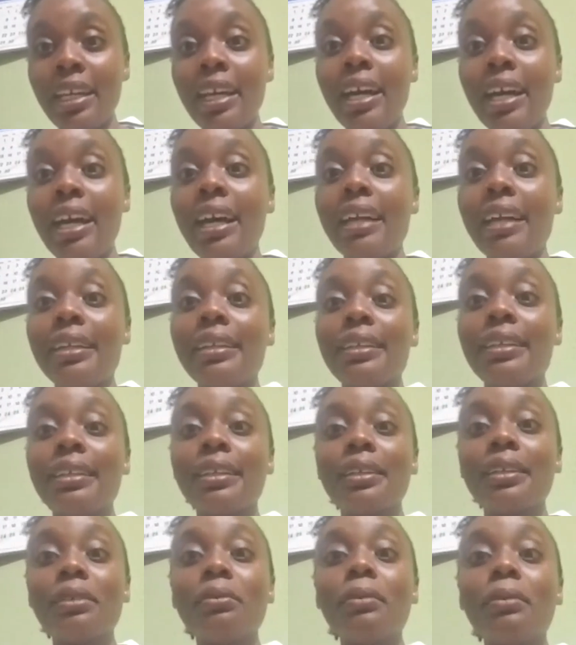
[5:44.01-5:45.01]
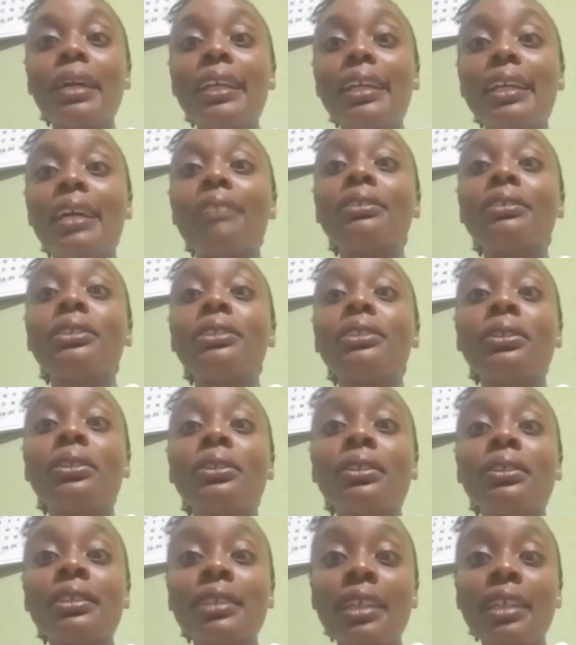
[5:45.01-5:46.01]
And when they have
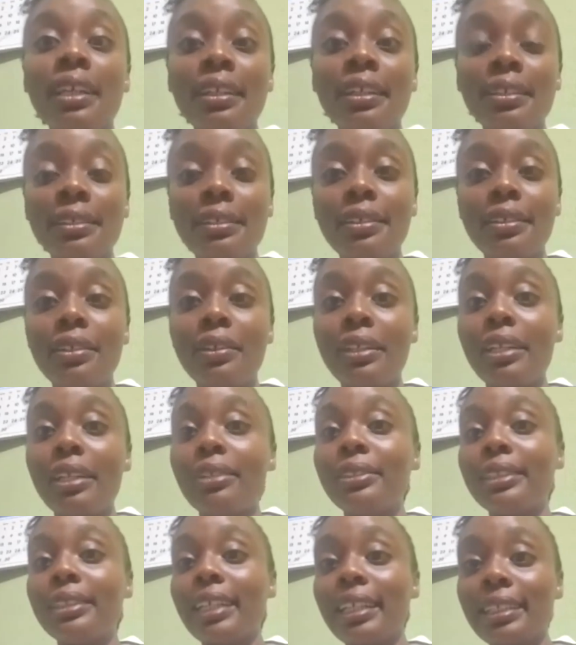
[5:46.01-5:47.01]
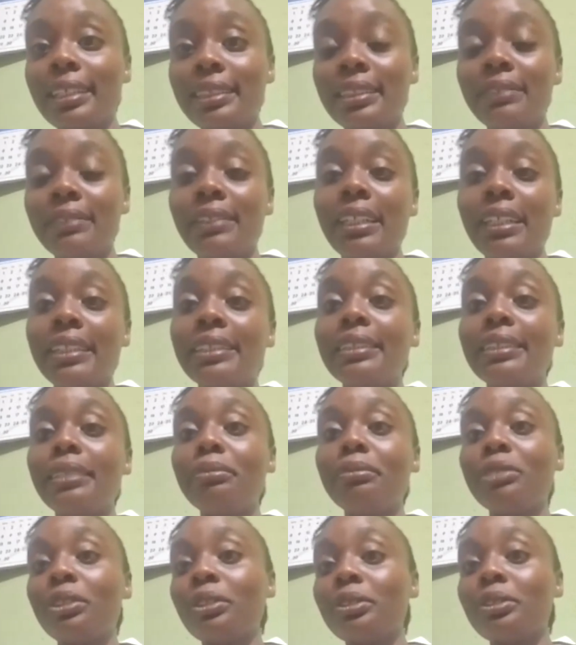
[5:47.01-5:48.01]
sorted other alternatives and it
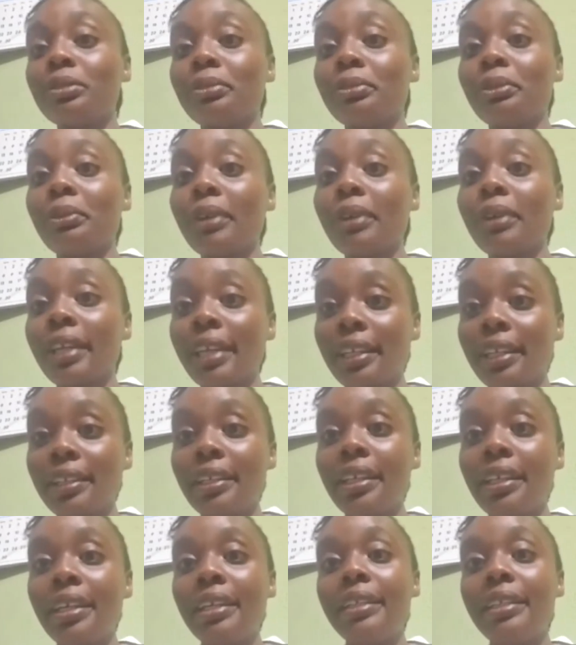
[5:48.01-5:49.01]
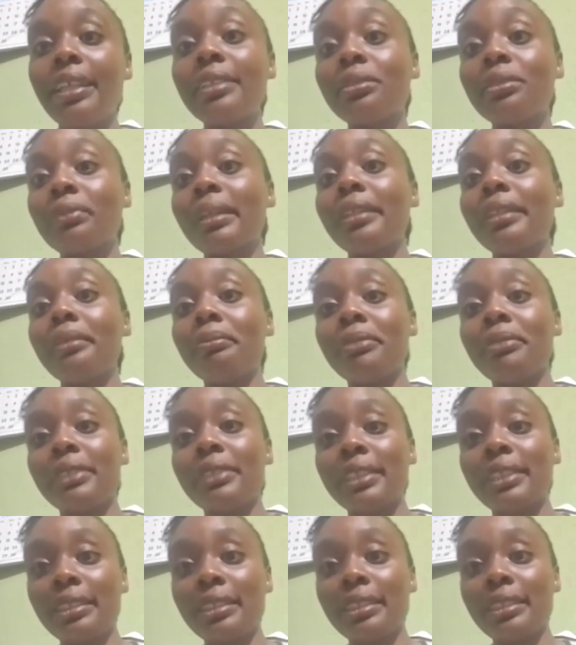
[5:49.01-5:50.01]
seems not to be working, that's when they
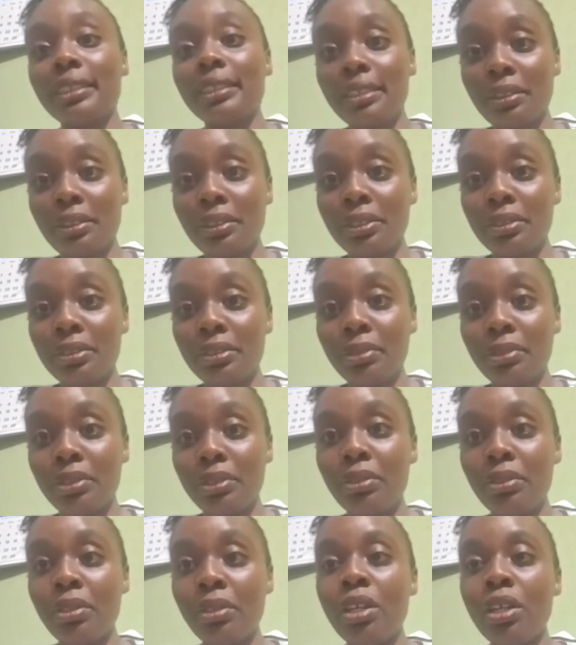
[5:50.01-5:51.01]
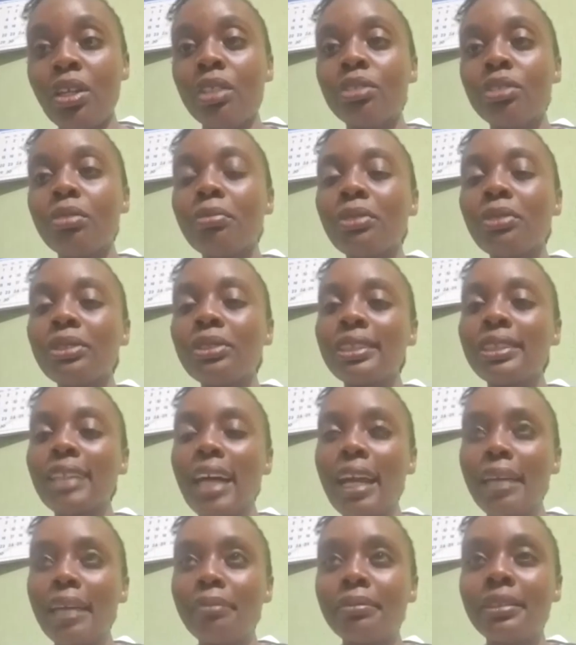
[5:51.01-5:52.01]
present in the hospital. So most
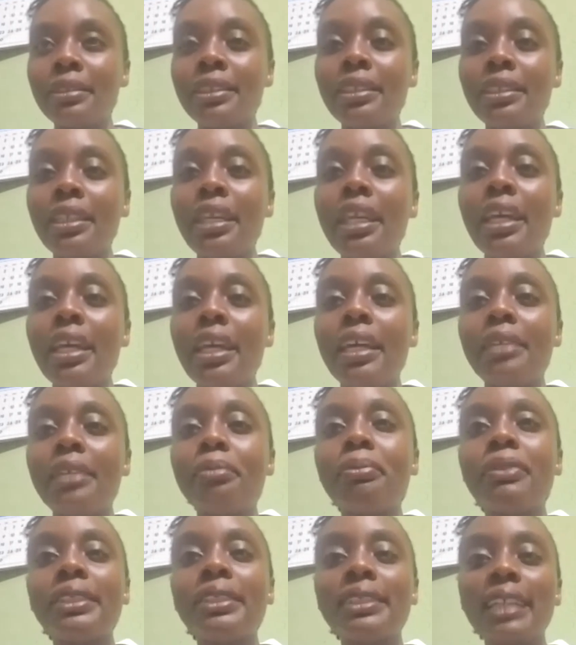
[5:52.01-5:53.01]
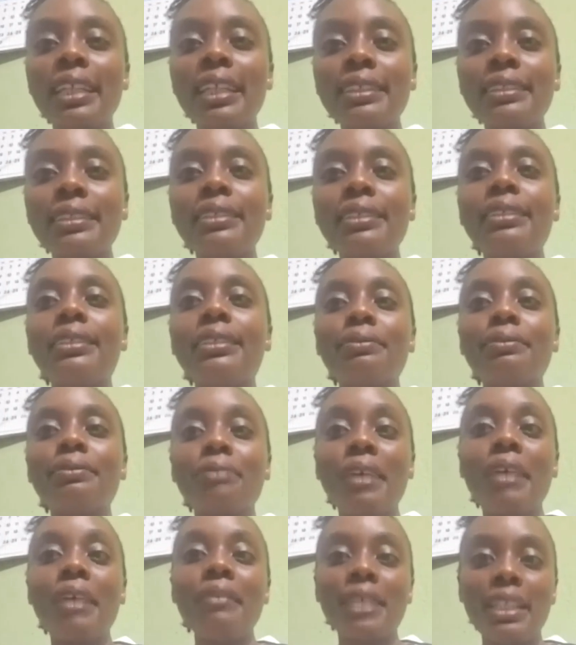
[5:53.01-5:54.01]
times it presents
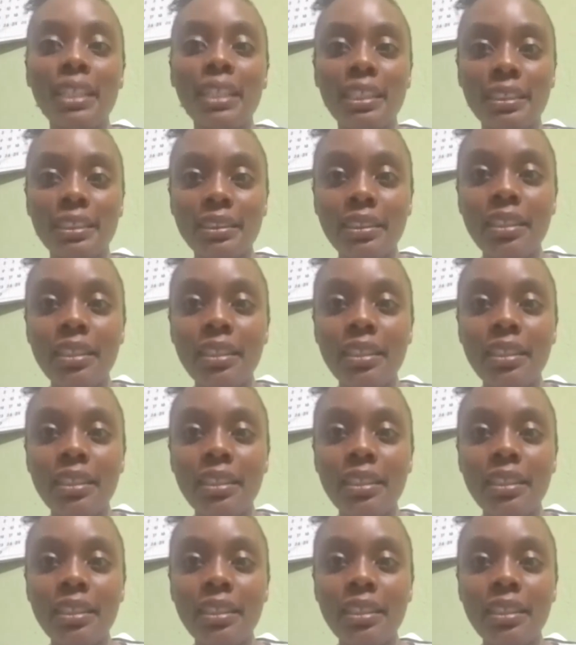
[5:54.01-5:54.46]
very late.